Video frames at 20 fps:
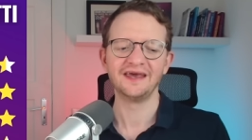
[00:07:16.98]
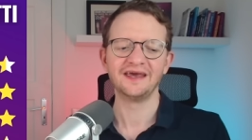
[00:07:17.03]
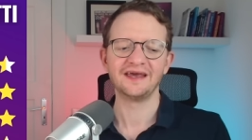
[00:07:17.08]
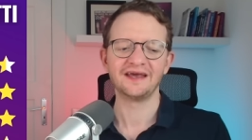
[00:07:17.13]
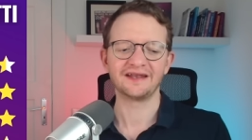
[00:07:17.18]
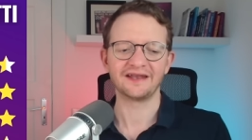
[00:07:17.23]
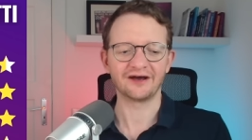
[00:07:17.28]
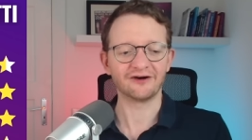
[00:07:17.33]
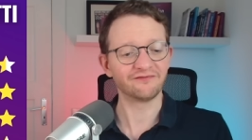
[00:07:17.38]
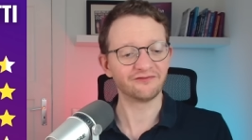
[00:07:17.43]

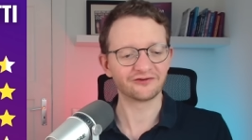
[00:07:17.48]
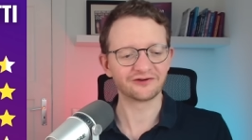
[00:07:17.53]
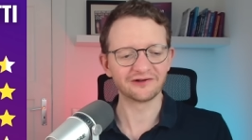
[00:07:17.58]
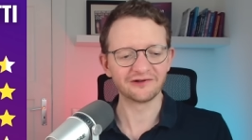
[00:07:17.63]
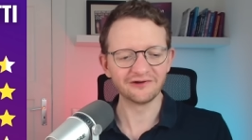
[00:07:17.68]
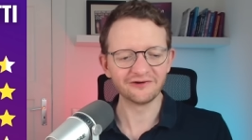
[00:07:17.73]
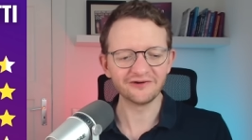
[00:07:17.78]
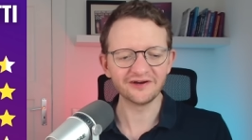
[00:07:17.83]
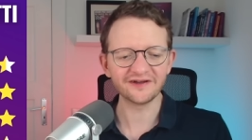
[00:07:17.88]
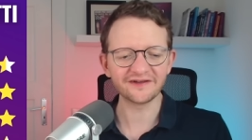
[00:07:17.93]
Now for the
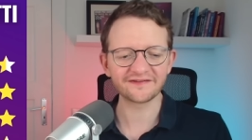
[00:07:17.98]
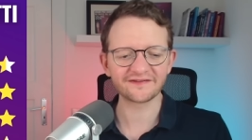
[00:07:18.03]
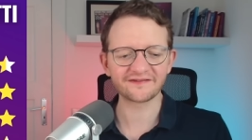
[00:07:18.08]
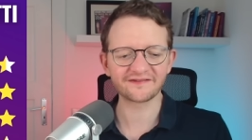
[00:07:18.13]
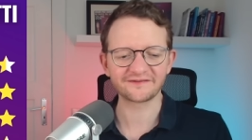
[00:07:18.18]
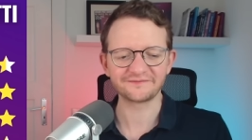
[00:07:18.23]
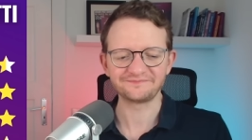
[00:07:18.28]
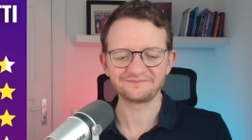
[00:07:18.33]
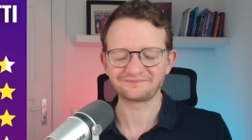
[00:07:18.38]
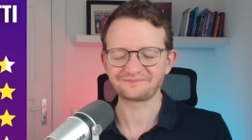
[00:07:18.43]
lyrics,
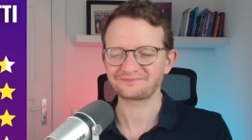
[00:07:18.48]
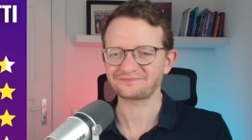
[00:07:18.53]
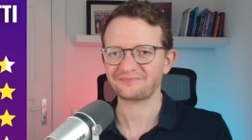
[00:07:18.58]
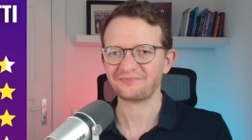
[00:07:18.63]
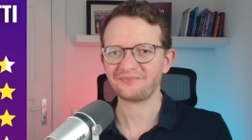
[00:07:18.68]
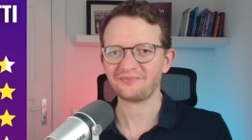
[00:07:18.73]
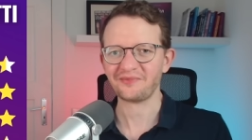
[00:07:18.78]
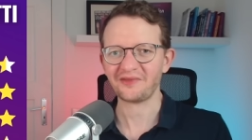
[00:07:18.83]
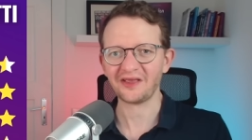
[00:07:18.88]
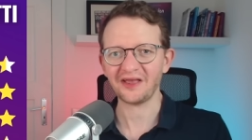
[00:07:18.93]

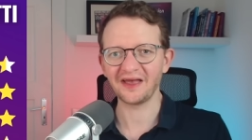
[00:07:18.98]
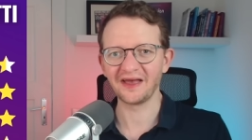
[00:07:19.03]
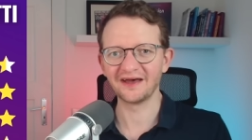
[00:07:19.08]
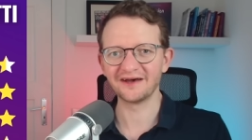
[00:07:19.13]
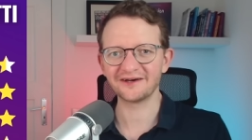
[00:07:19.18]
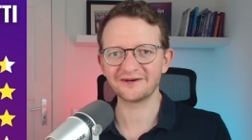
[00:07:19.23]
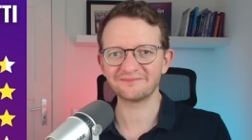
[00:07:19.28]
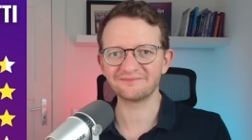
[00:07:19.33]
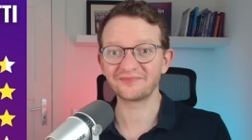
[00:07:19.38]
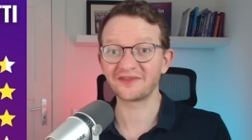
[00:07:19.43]

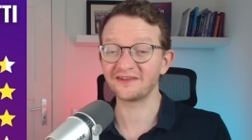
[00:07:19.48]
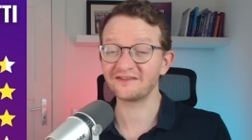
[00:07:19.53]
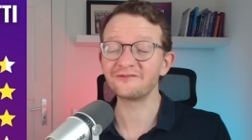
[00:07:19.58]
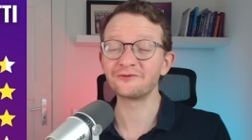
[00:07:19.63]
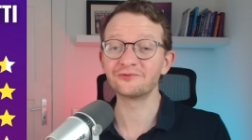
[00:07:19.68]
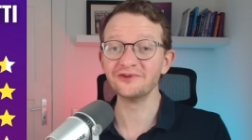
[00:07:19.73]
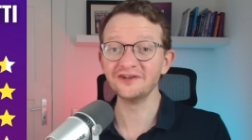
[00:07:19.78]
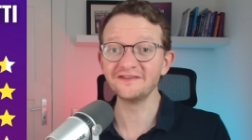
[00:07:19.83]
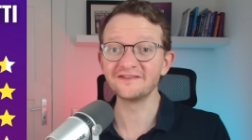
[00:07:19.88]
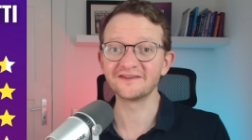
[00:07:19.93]
there's a
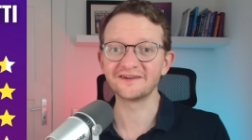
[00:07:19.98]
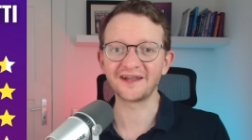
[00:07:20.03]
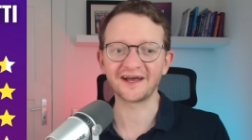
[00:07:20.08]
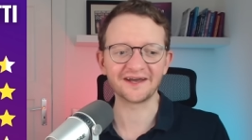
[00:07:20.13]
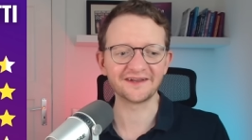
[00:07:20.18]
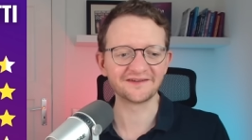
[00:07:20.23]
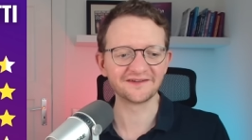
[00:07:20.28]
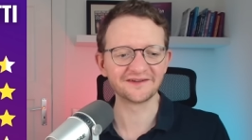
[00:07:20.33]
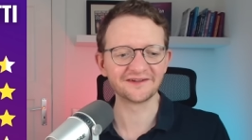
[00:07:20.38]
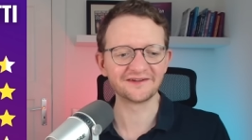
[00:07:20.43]
reason I
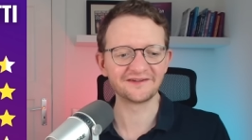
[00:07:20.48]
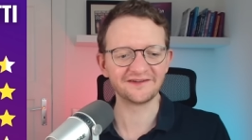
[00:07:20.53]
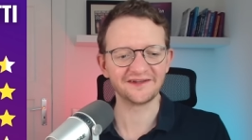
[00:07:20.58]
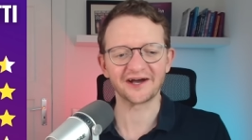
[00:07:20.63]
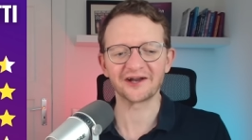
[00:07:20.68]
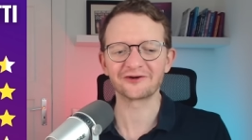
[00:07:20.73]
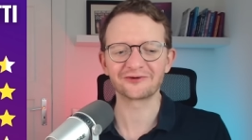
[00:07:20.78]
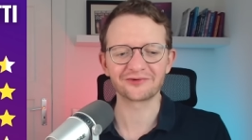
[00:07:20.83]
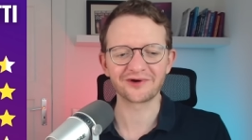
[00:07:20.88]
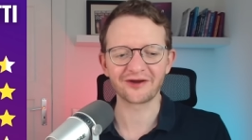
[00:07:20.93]
did it the
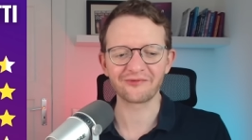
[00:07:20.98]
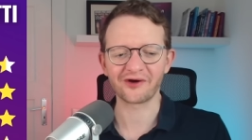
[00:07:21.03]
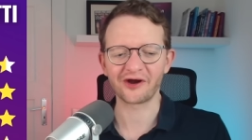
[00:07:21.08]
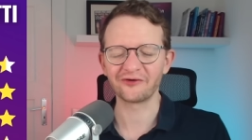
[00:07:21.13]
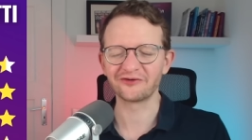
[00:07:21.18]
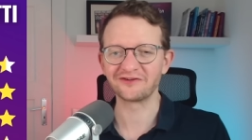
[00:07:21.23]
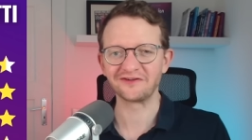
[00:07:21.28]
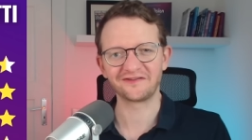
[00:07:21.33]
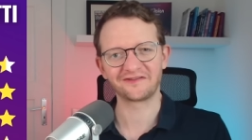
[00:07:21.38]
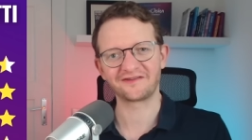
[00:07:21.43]
other way
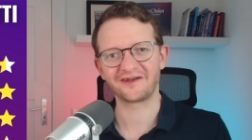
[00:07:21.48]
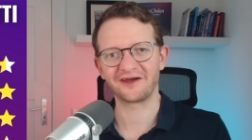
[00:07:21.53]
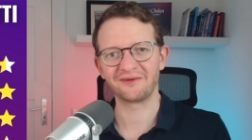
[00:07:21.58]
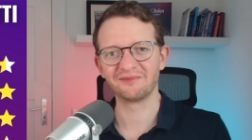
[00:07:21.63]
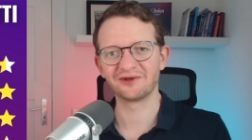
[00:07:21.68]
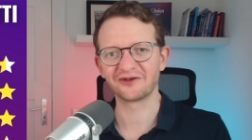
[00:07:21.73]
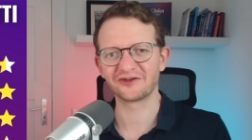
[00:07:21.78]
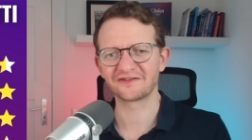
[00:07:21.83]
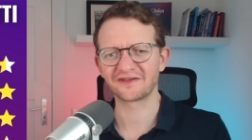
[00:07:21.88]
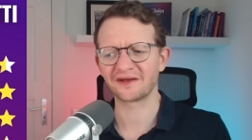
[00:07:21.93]
around this time,
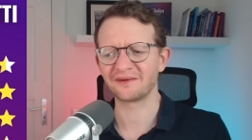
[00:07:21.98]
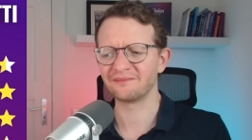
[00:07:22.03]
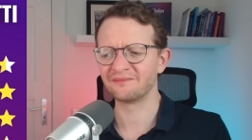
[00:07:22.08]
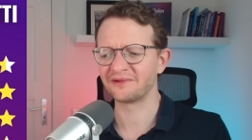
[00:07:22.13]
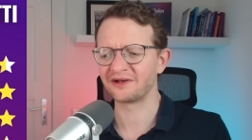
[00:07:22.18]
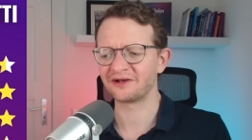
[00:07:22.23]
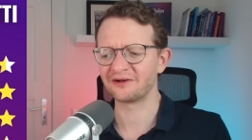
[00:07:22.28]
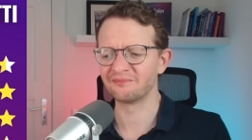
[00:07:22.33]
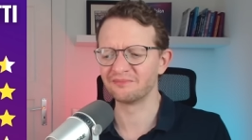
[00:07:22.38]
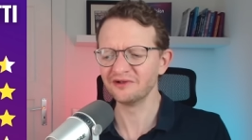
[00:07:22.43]
because I'm
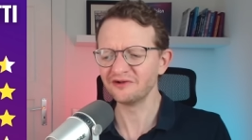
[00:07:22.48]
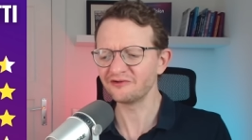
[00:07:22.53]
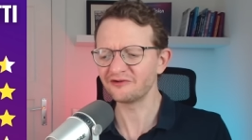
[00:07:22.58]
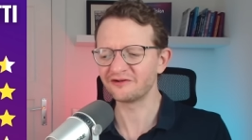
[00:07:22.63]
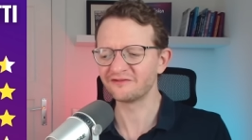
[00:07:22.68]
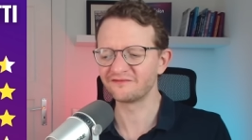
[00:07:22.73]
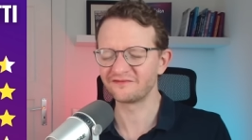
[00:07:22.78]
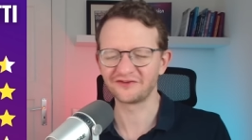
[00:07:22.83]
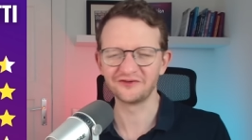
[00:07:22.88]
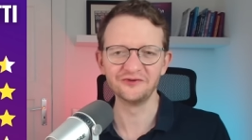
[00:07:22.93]
a bit
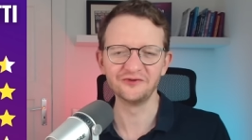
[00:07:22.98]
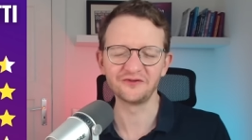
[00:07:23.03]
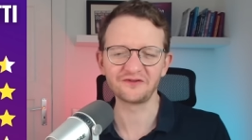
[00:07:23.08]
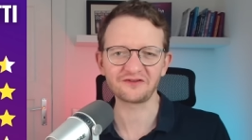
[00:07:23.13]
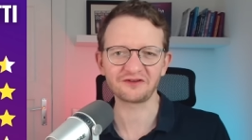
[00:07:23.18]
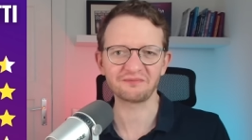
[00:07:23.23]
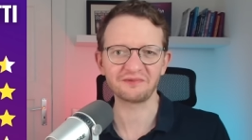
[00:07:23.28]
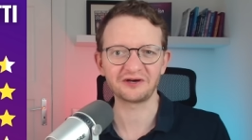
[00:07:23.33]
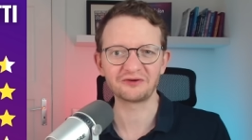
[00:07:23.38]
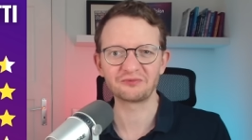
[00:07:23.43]
confused
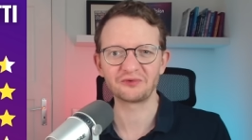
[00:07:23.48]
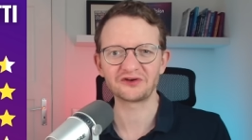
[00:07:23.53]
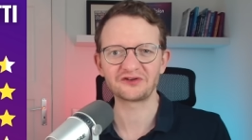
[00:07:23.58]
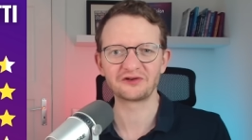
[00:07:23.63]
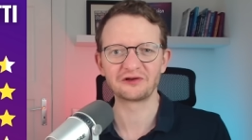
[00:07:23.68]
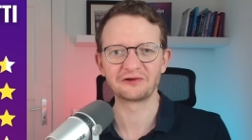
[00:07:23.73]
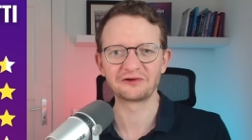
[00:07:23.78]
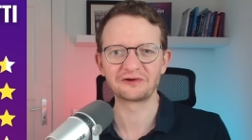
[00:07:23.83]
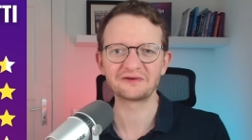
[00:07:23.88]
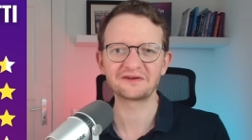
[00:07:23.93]
about what the
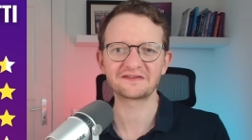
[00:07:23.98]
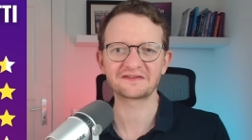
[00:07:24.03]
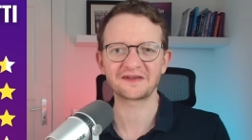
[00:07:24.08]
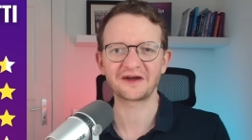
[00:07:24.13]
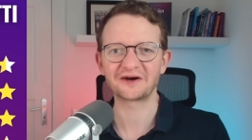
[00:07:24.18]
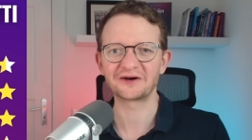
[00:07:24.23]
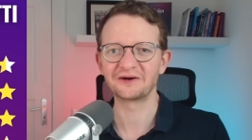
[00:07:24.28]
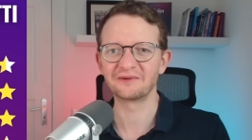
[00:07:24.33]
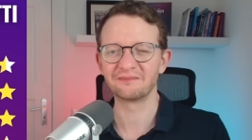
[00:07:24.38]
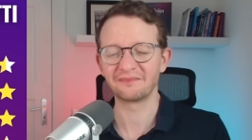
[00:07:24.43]
lyrics
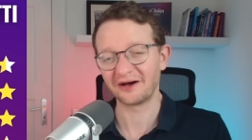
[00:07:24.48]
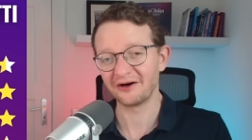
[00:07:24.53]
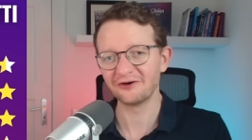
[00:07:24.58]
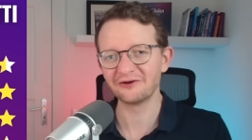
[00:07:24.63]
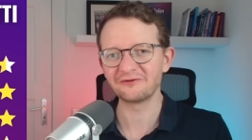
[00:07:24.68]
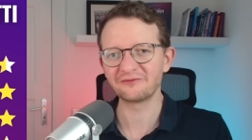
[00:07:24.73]
are about,